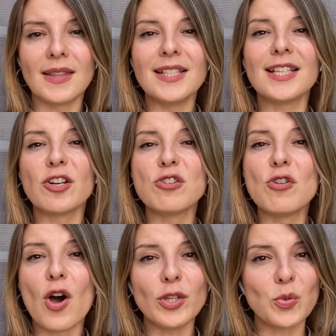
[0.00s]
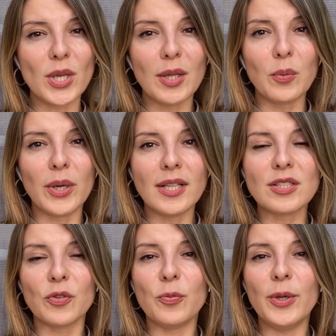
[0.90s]
These are not real
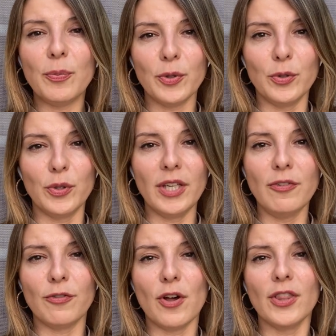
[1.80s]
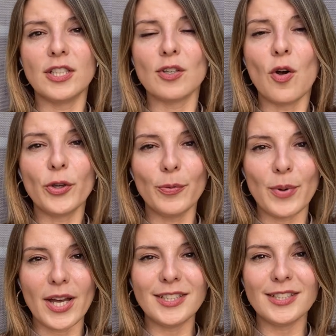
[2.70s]
wills of people who live on these
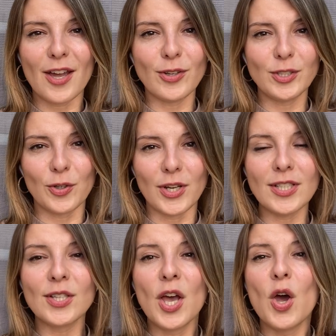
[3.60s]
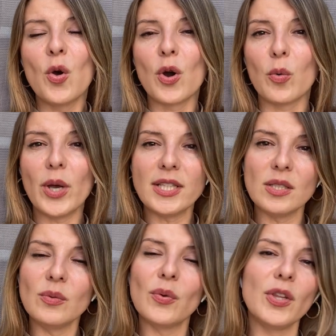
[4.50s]
occupied territories who are
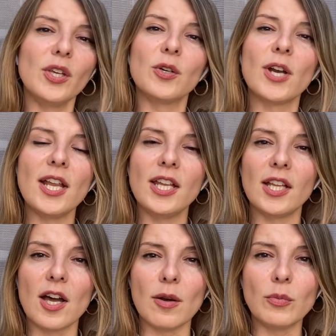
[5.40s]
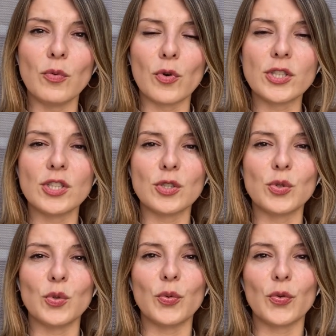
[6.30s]
waiting for the Ukrainian armed forces
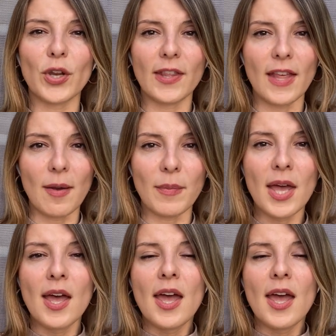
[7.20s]
to free them.